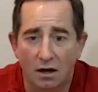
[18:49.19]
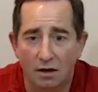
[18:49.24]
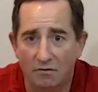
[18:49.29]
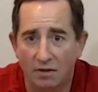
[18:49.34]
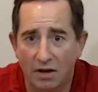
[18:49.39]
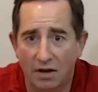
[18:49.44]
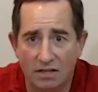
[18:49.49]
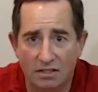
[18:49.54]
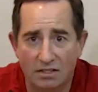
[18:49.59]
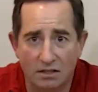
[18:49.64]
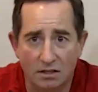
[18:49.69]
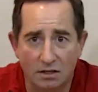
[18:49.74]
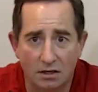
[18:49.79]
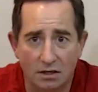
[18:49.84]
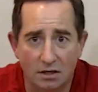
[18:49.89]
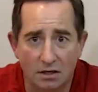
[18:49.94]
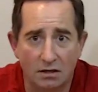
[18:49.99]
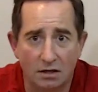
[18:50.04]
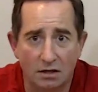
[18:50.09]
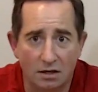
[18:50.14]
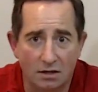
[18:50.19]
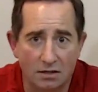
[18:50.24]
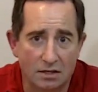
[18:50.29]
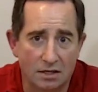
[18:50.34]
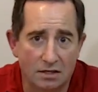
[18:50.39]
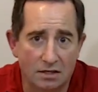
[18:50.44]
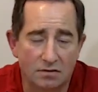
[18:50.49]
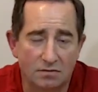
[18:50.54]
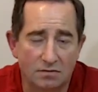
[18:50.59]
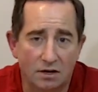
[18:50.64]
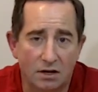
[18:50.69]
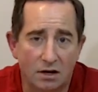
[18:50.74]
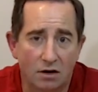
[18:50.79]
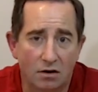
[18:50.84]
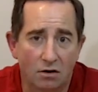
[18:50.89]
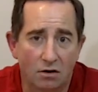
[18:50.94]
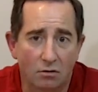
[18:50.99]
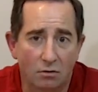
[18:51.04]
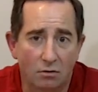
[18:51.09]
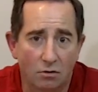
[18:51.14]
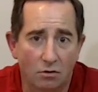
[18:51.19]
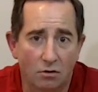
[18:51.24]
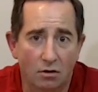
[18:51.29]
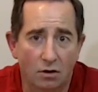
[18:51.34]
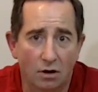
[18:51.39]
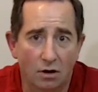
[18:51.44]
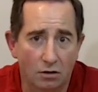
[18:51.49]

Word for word: Vaseline intensive care or